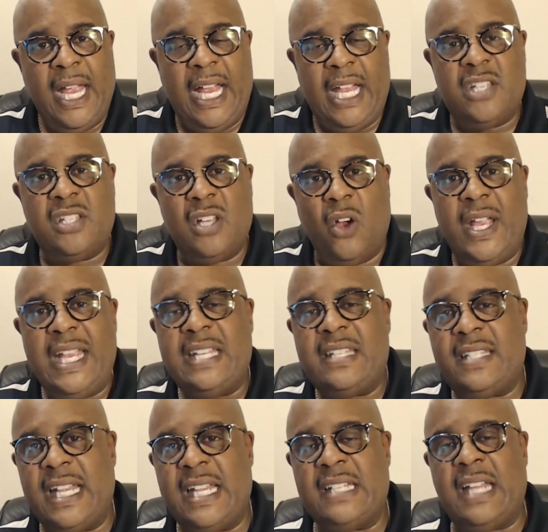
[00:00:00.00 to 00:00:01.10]
And so he
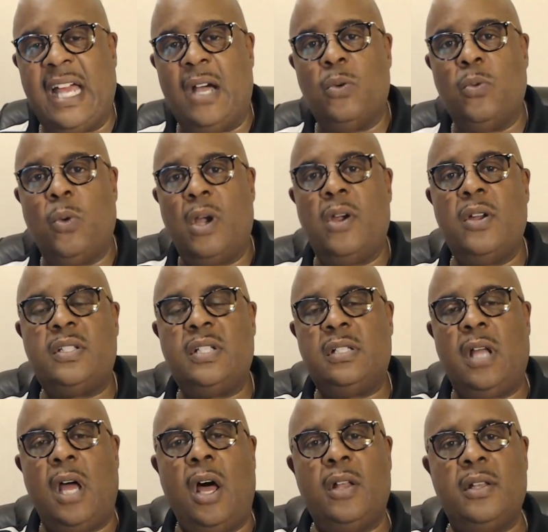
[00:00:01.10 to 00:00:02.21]
sends out words to
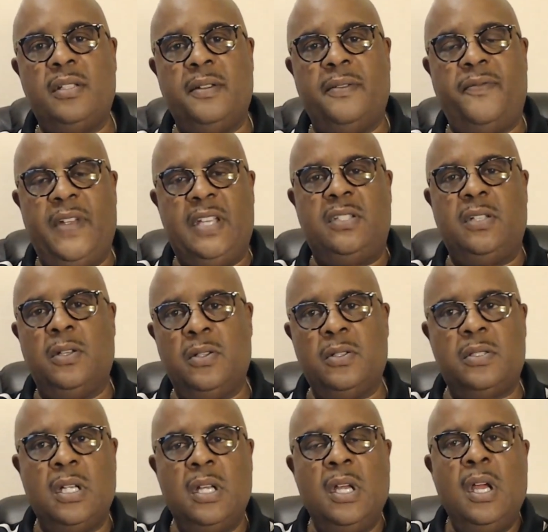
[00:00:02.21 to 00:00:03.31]
all his officials,